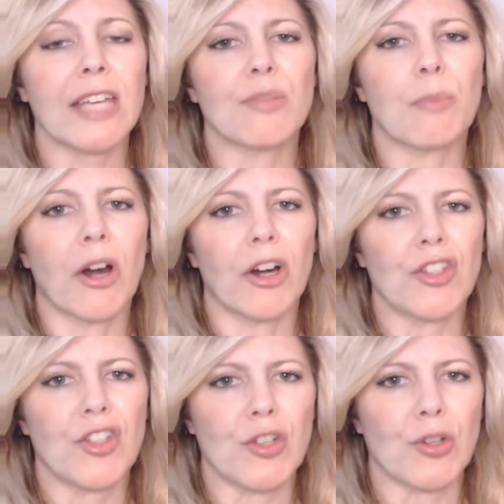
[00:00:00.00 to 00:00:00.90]
is
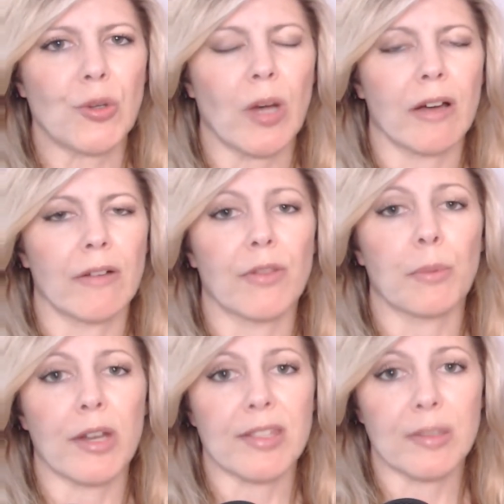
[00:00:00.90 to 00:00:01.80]
part 2 of the
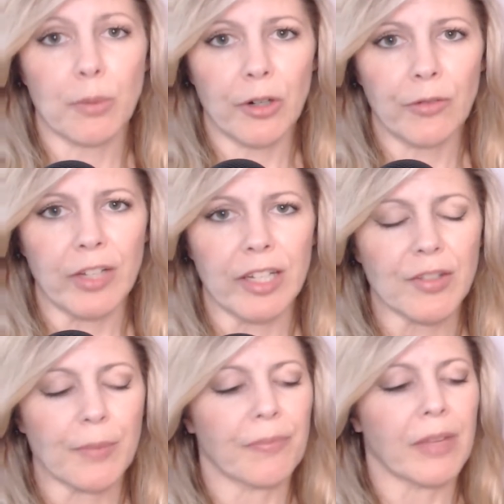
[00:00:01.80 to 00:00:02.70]
present perfect.